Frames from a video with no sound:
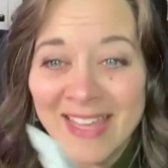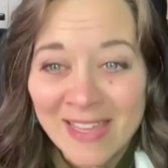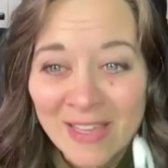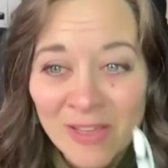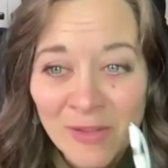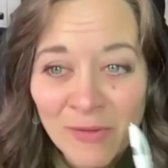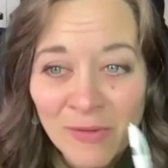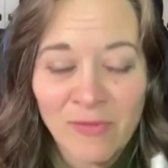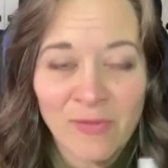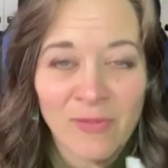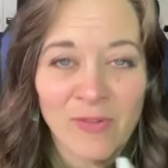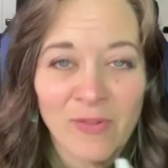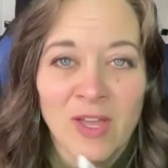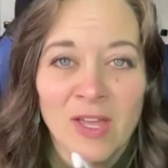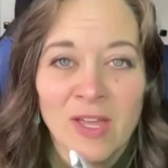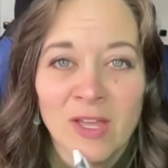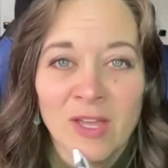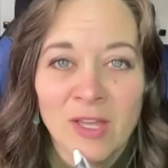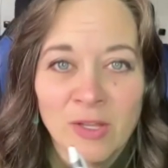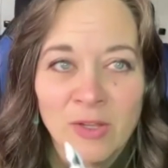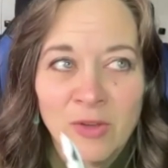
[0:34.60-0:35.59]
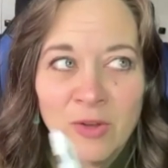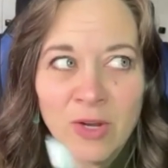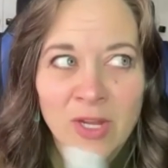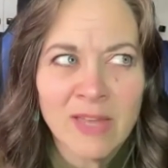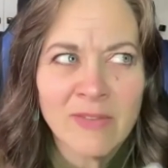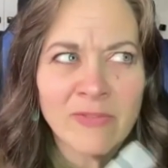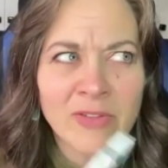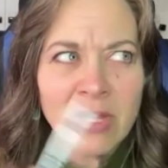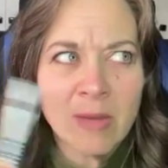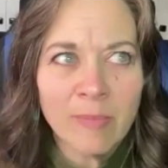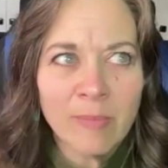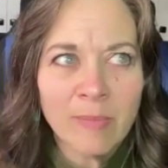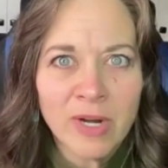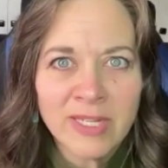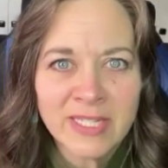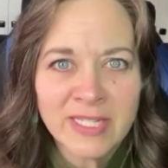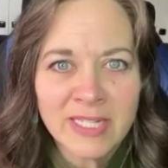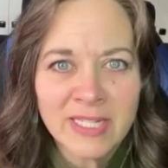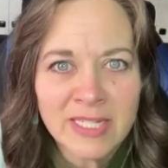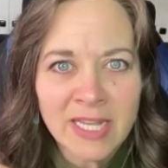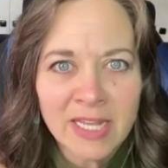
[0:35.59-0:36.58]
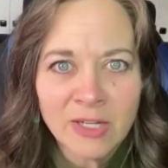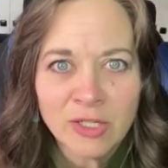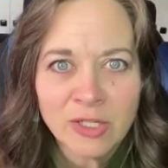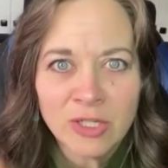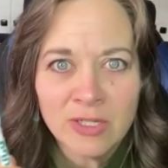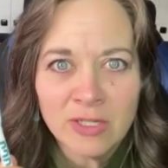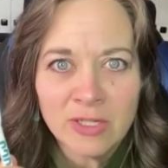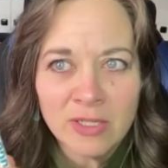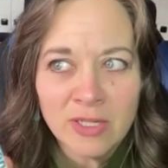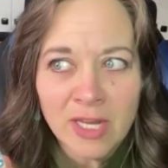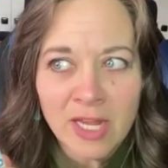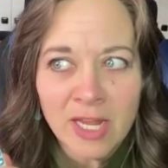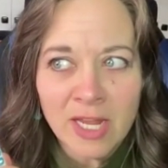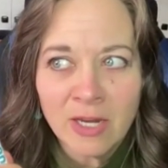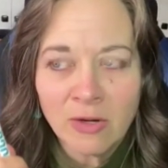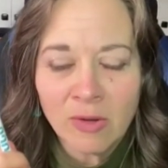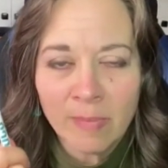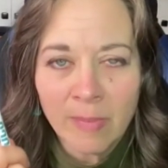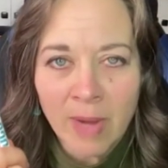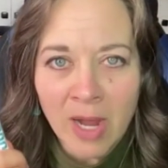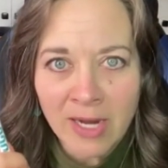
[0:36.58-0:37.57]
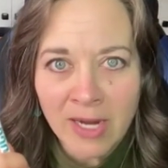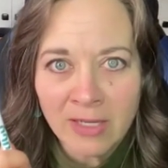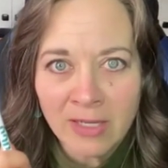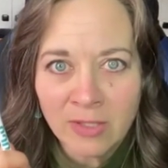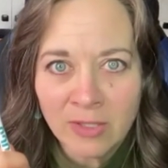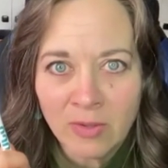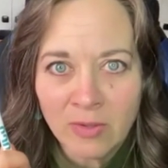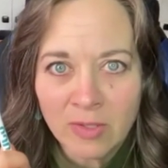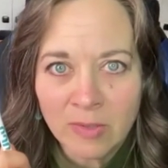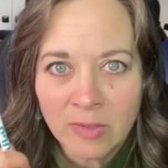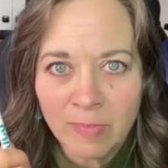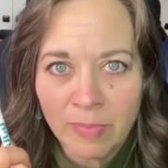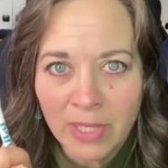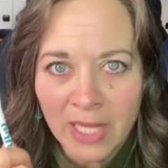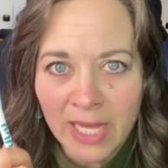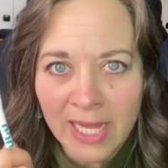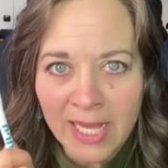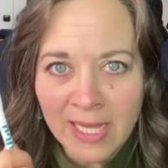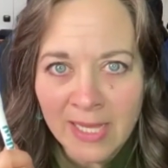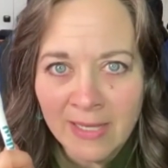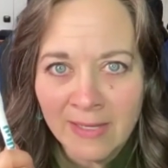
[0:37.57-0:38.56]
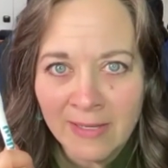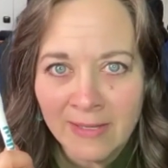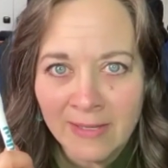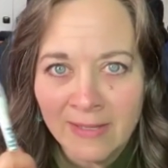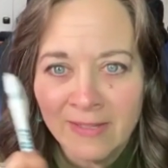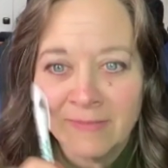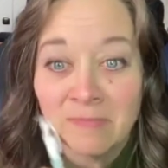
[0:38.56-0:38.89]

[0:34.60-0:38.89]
if you're giving a presentation and your mind goes blank,